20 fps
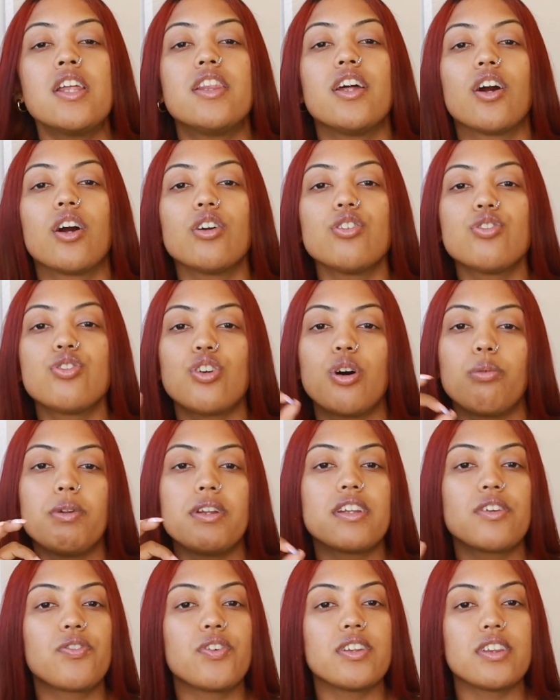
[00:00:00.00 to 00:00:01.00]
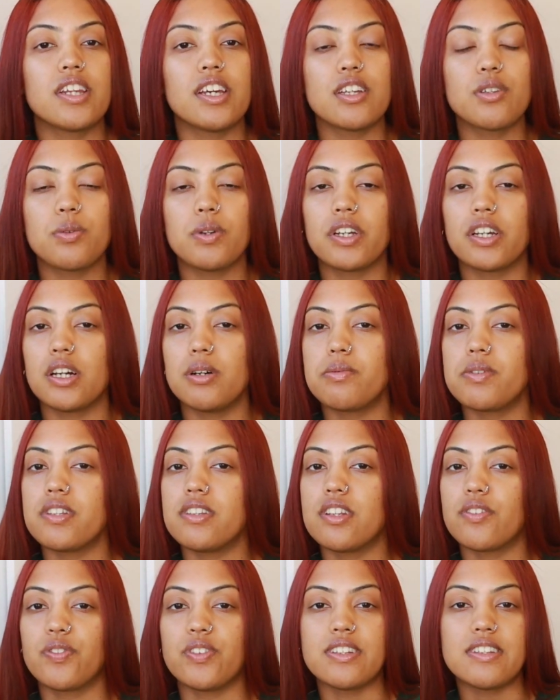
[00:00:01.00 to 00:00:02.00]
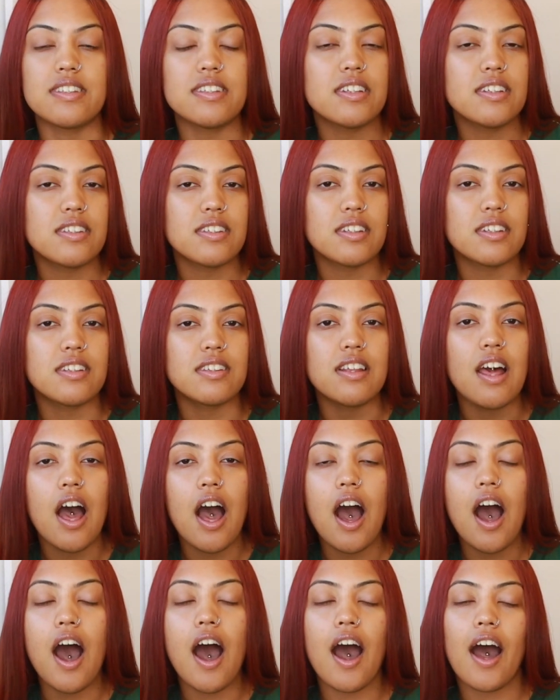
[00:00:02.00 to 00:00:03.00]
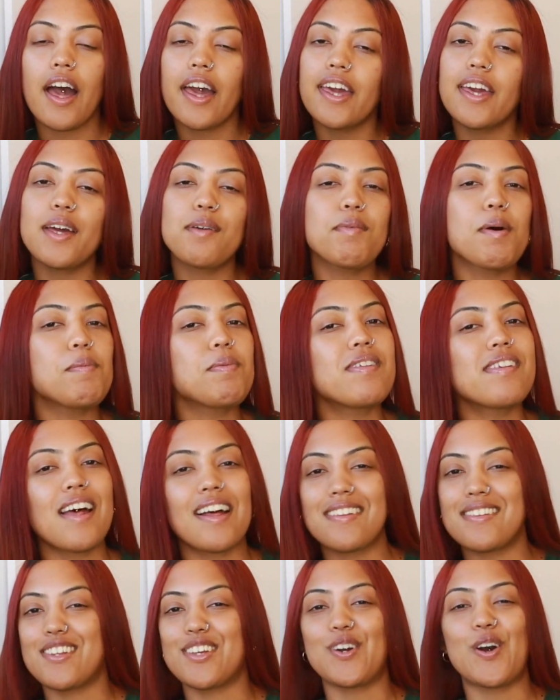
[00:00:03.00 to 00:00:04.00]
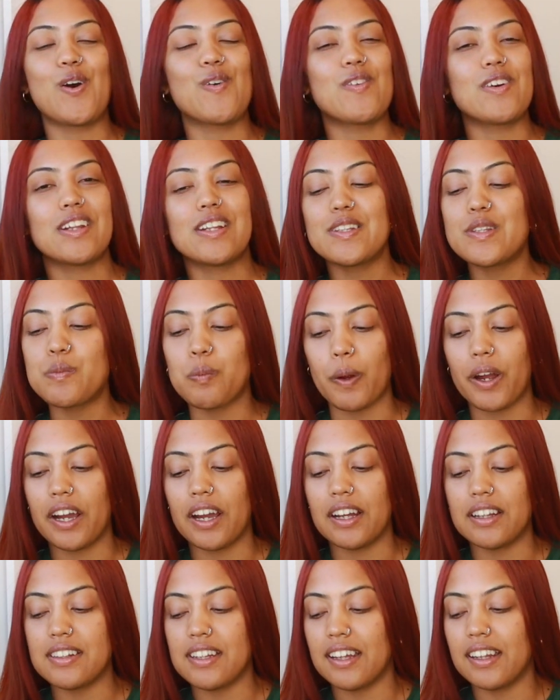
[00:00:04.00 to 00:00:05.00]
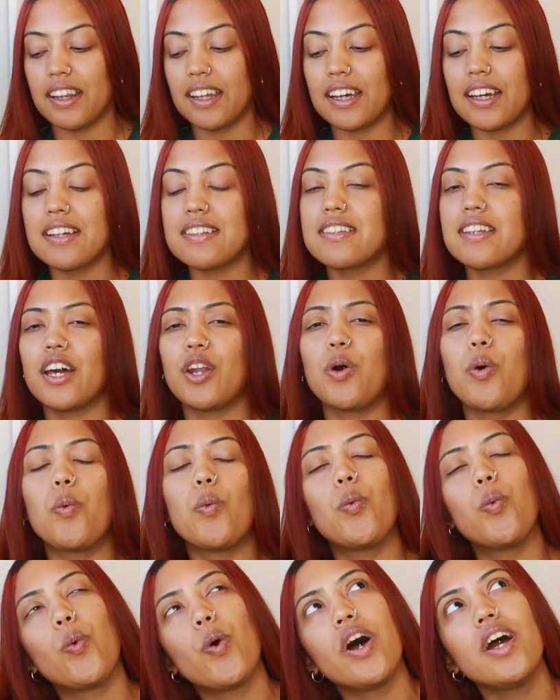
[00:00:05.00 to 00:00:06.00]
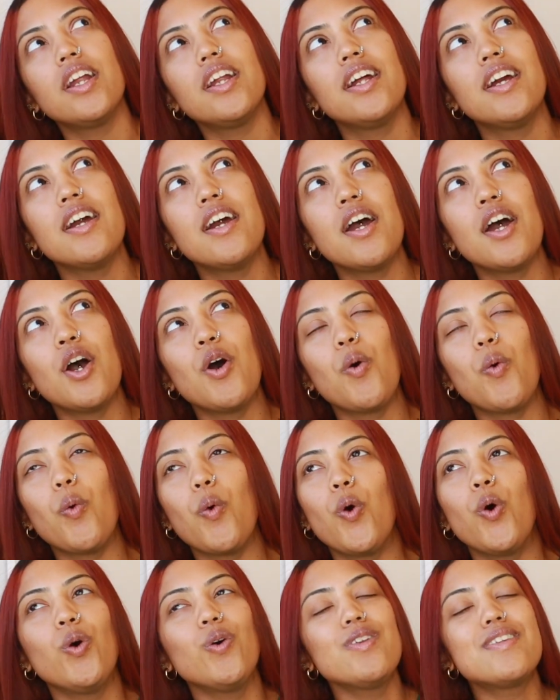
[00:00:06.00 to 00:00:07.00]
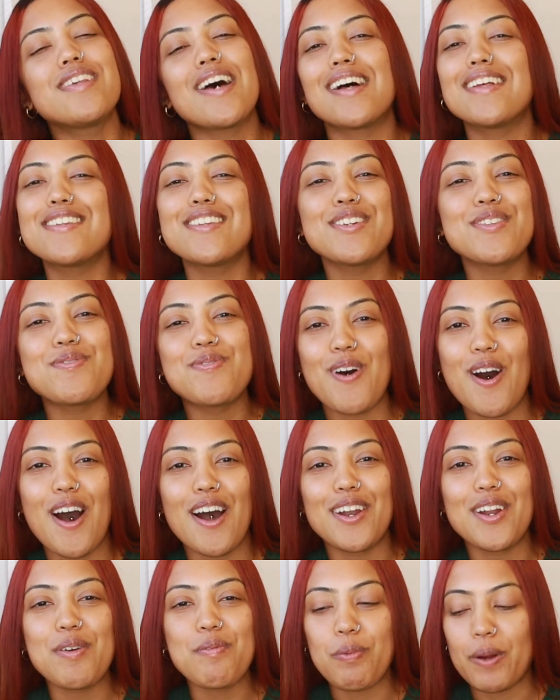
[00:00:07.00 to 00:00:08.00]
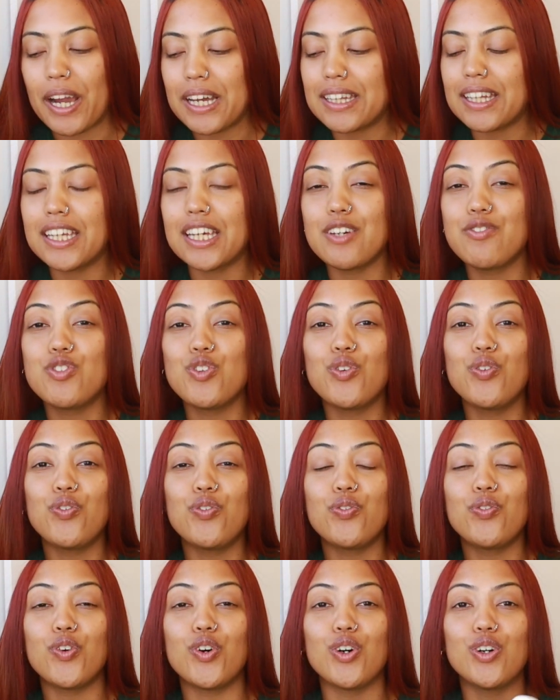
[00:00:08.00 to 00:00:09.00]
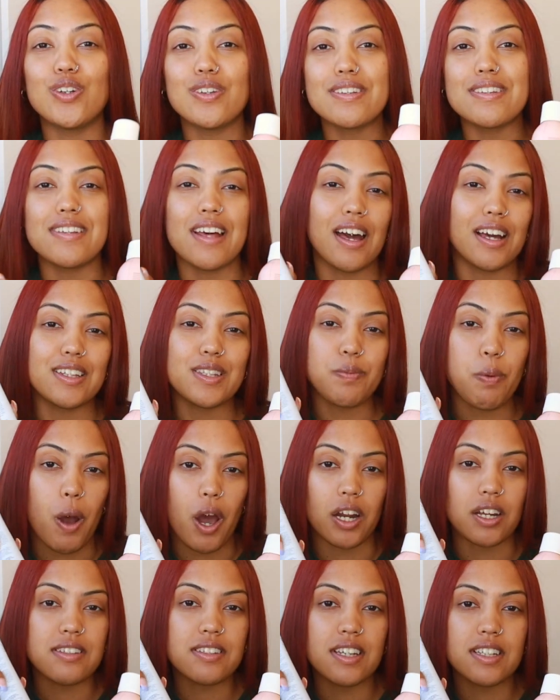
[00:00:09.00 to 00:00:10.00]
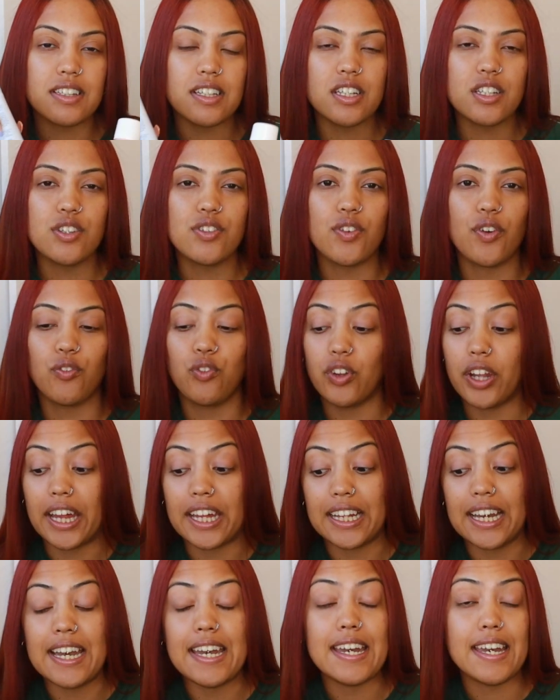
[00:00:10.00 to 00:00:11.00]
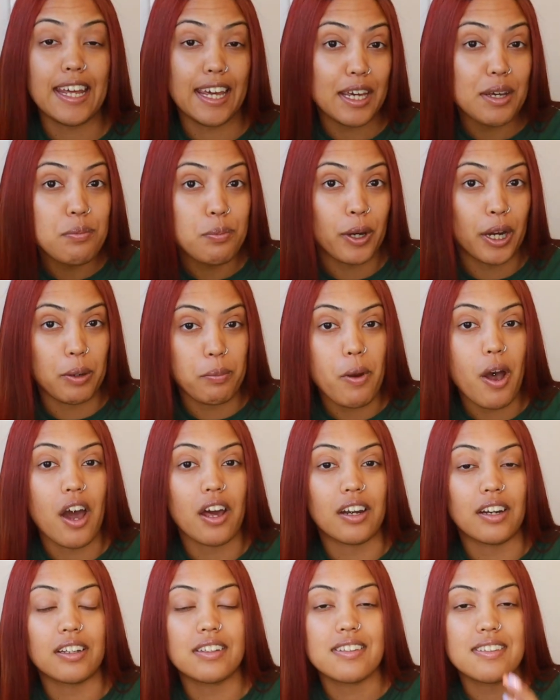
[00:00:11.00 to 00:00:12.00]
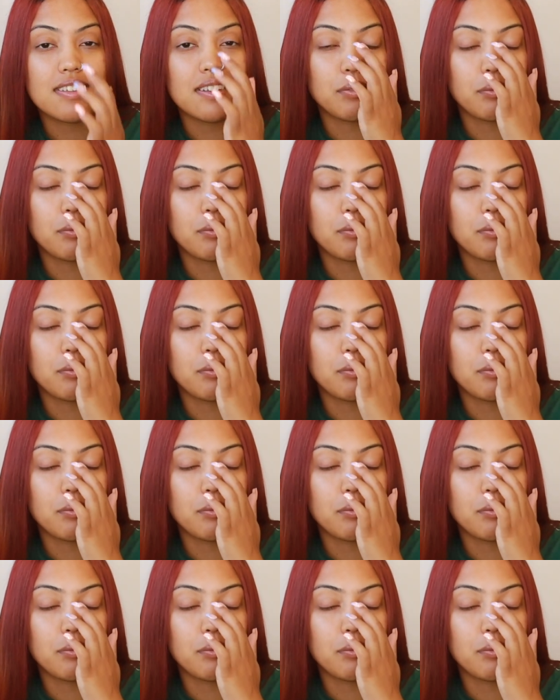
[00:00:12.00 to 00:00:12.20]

There are so many different things when it comes to different seasons. I am obsessing over this brand, and like I said, who doesn't want a brand that gives you full size products like this? Like name brand products.